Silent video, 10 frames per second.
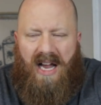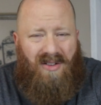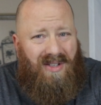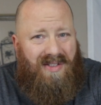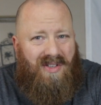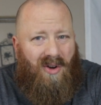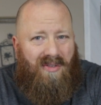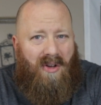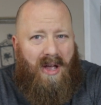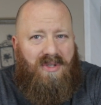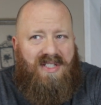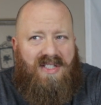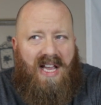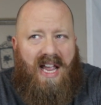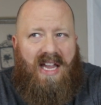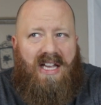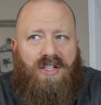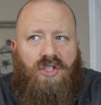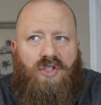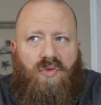I don't even know if I would say
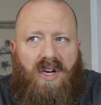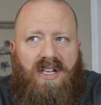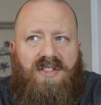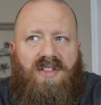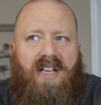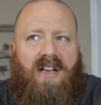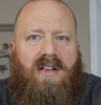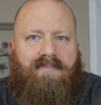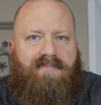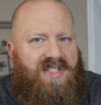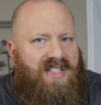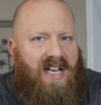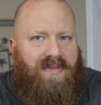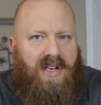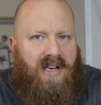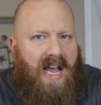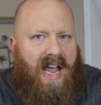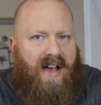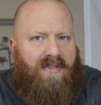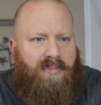it drinks like a seven and a
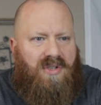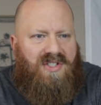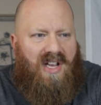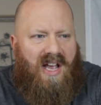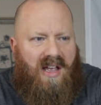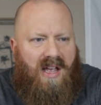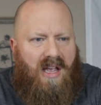half percent